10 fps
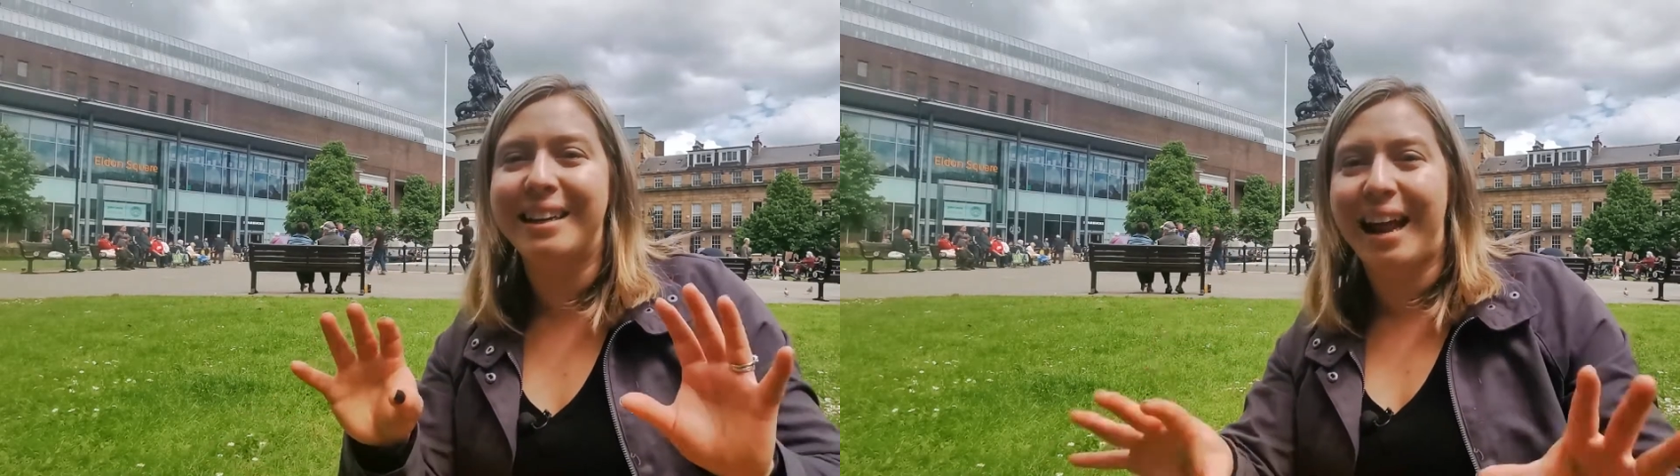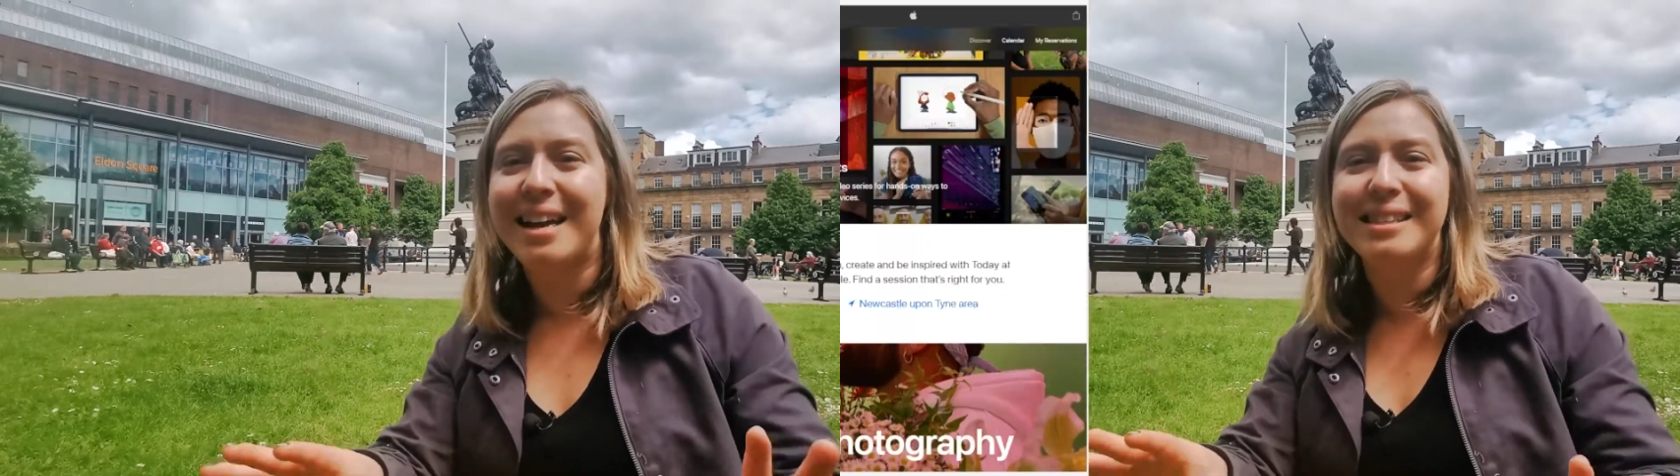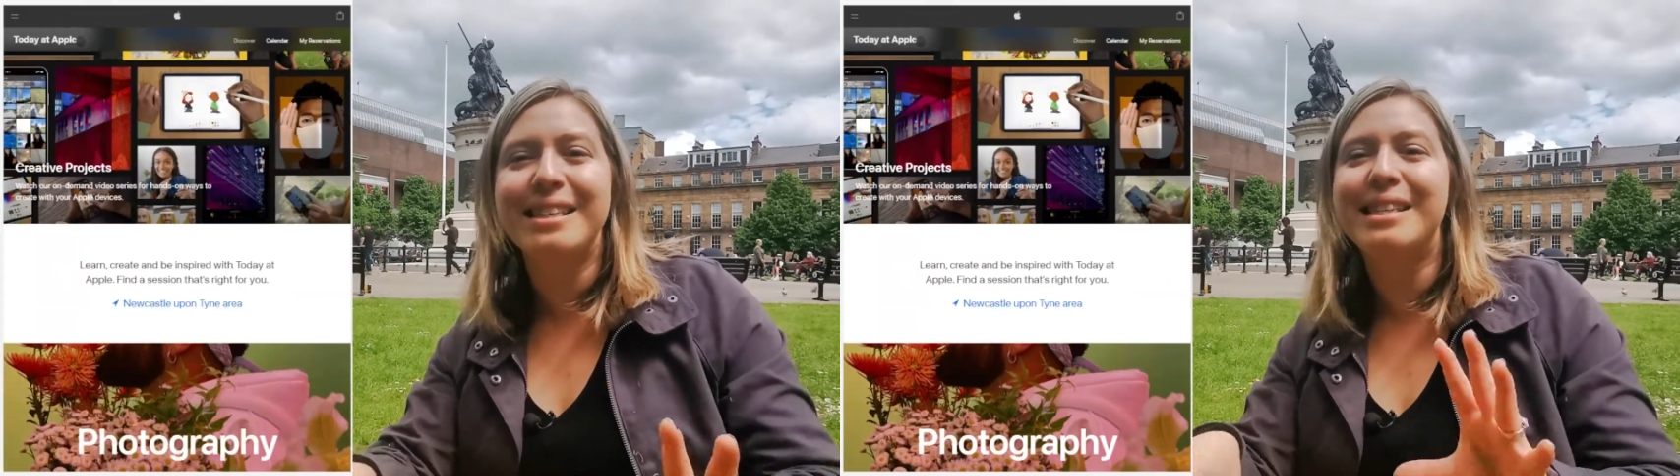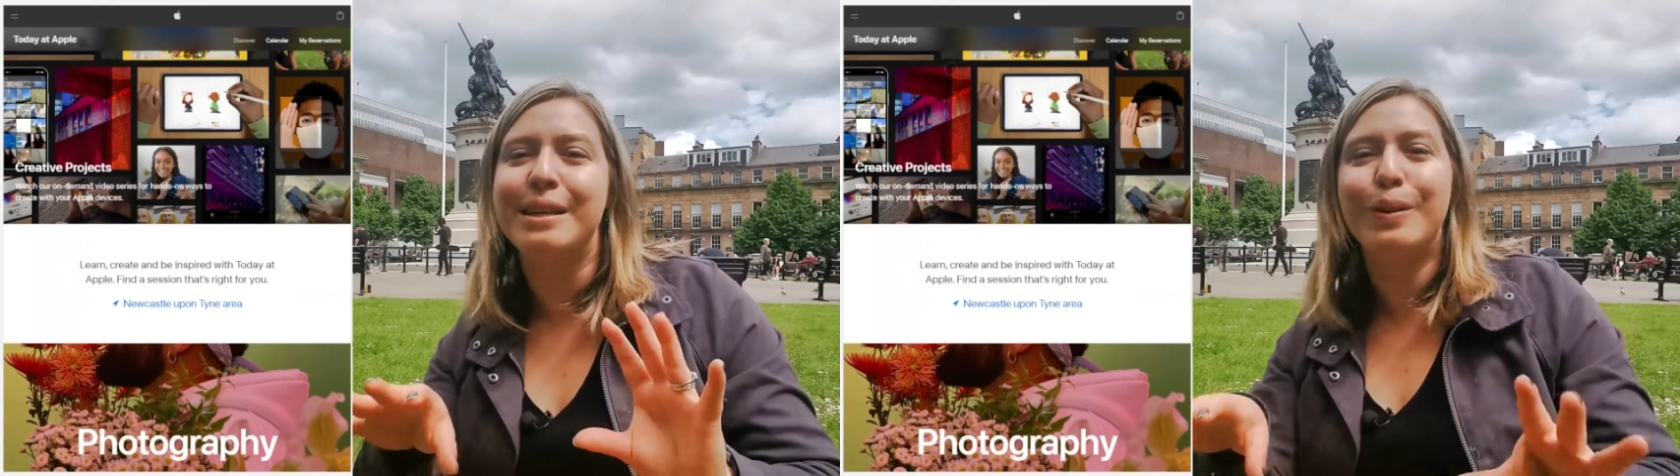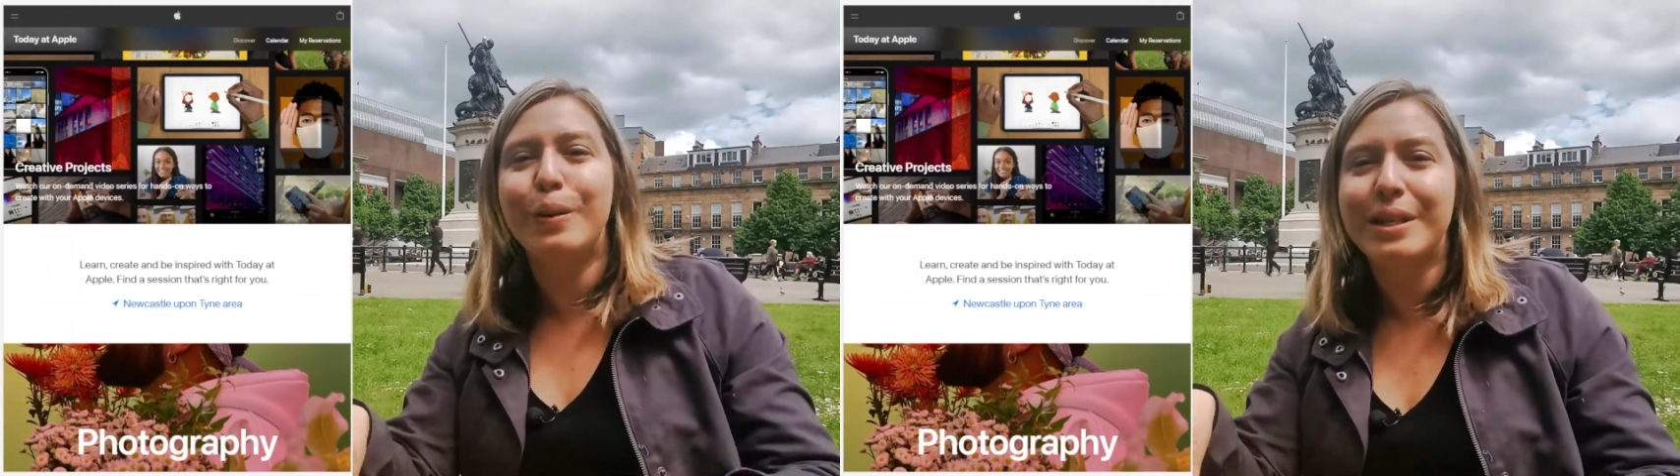classes
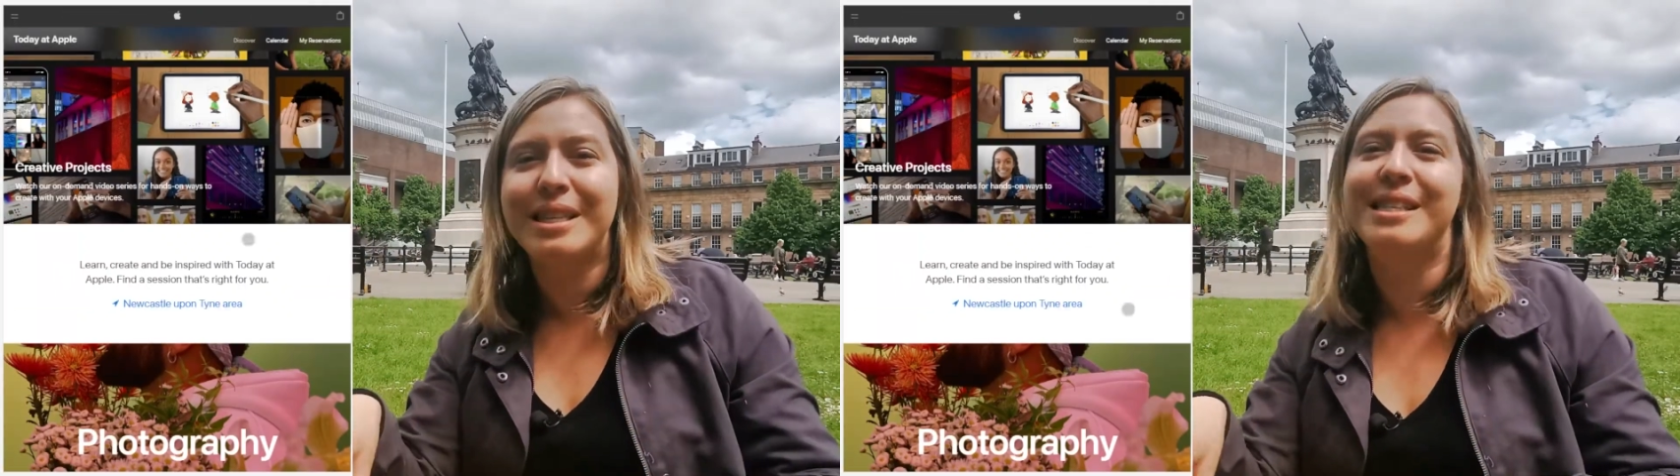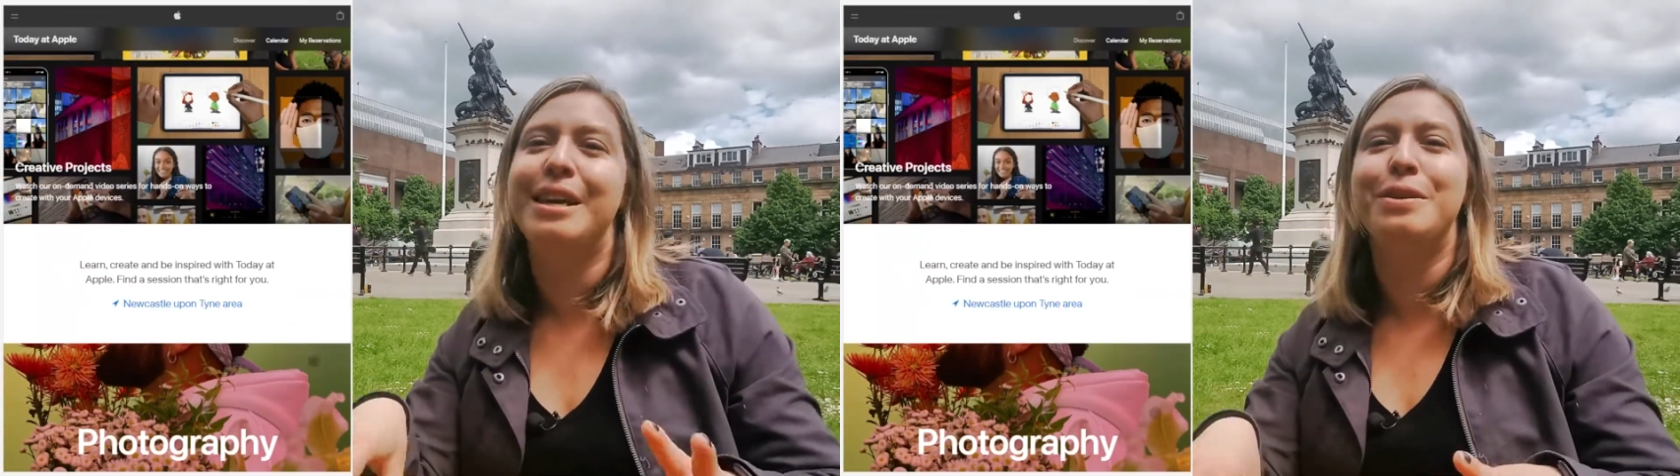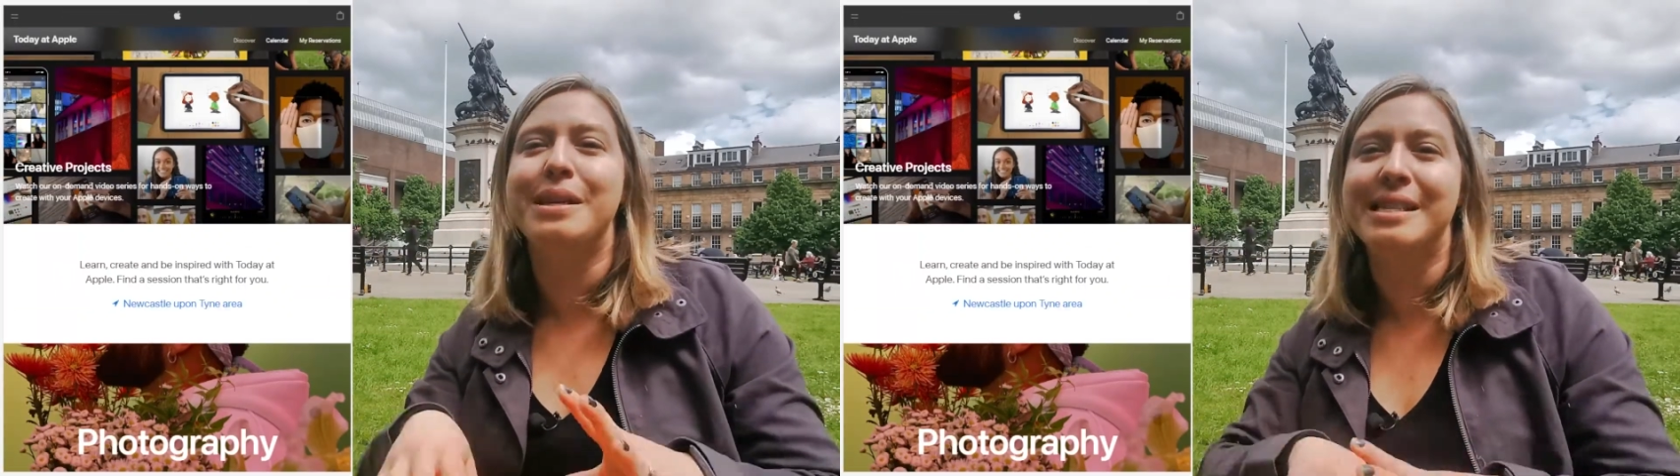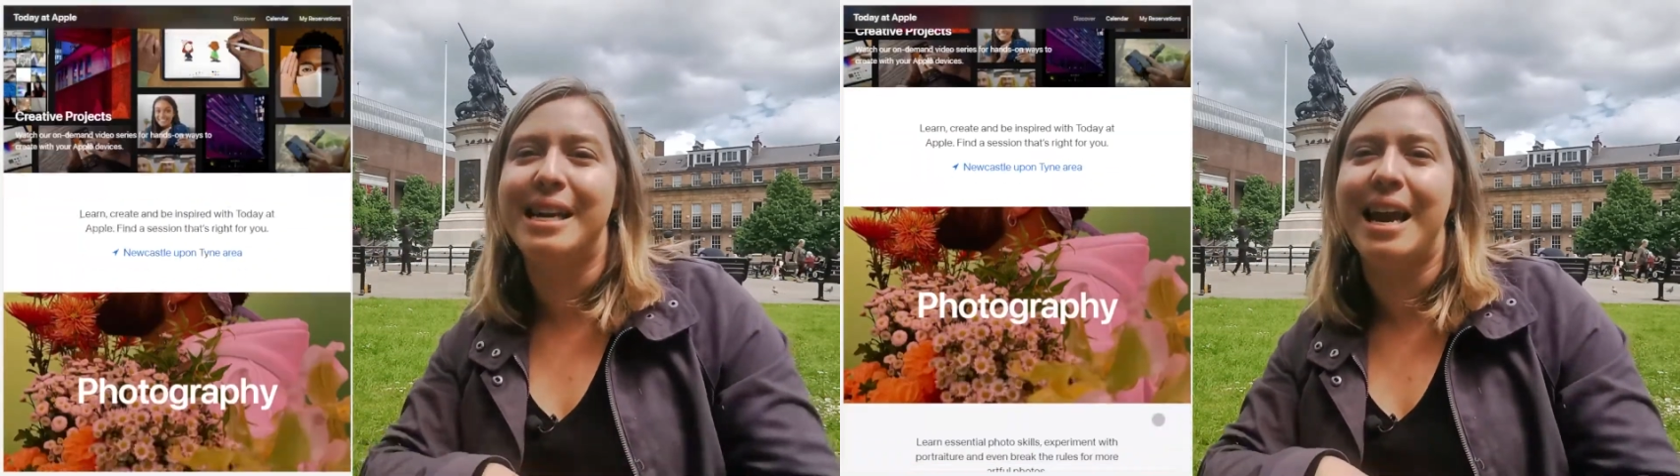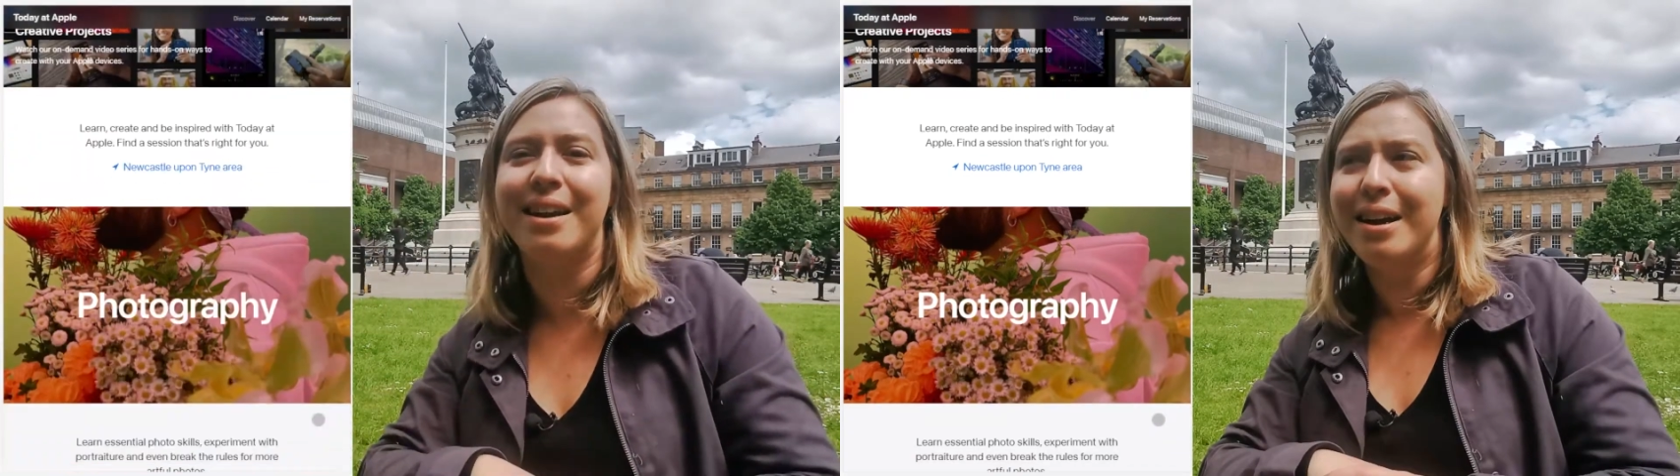and courses that you can
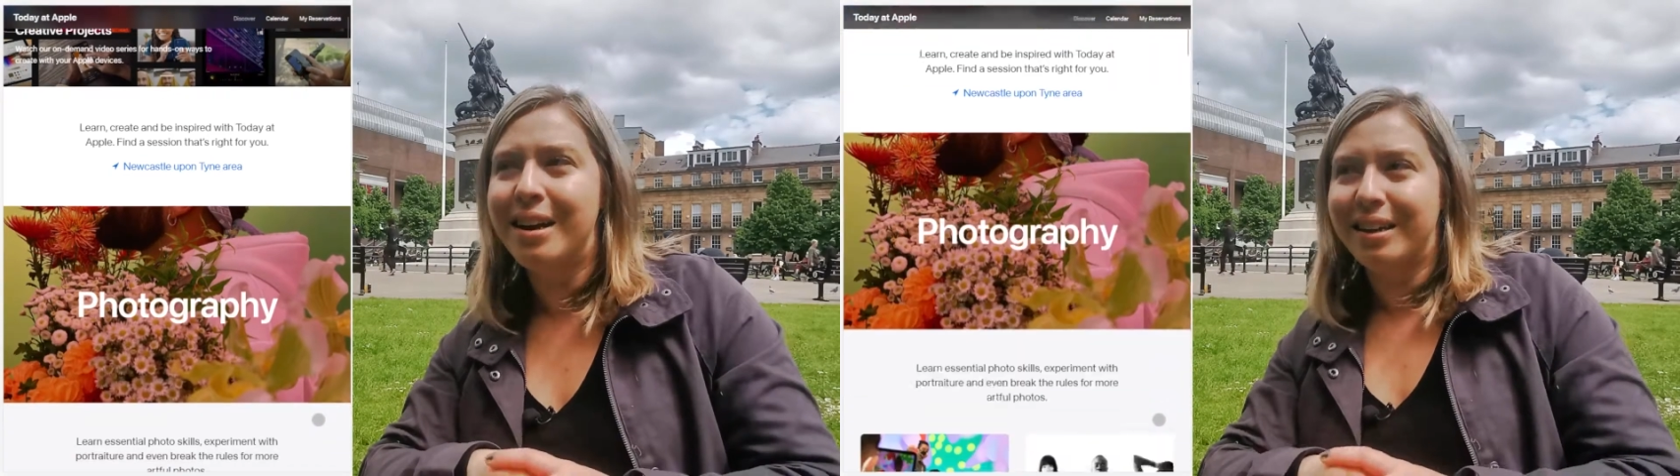take